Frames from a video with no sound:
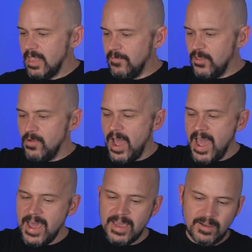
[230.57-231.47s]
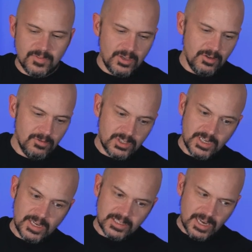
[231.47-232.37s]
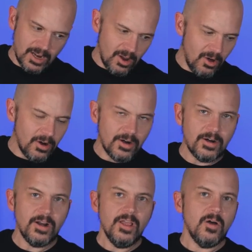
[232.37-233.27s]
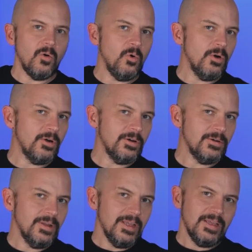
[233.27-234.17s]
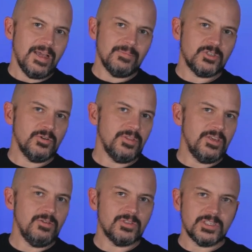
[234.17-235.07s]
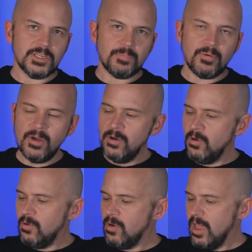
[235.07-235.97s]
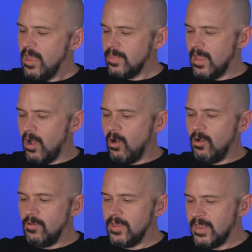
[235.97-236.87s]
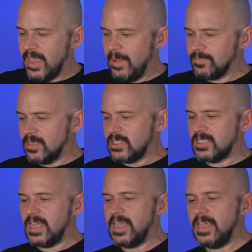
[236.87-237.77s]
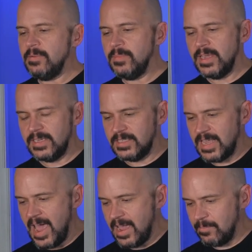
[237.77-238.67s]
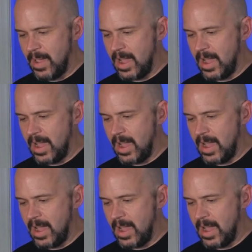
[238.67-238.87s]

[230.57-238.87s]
if you have the U6LR or I'm sure the U6 Pro, they kept the same exact